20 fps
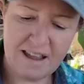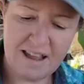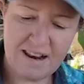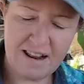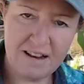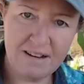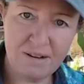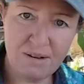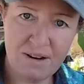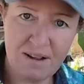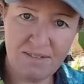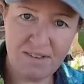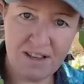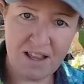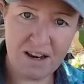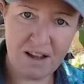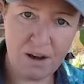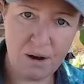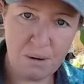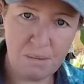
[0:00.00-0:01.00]
and I don't have a
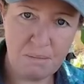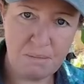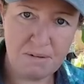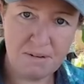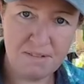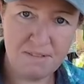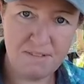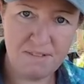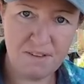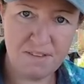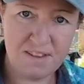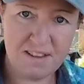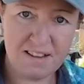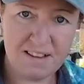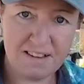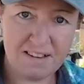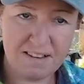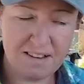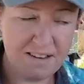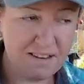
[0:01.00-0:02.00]
lot of hope for
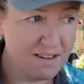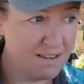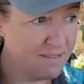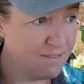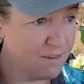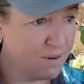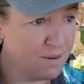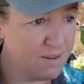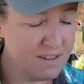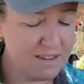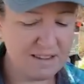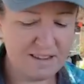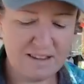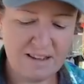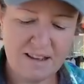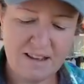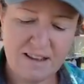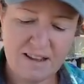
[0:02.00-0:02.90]
these fruits.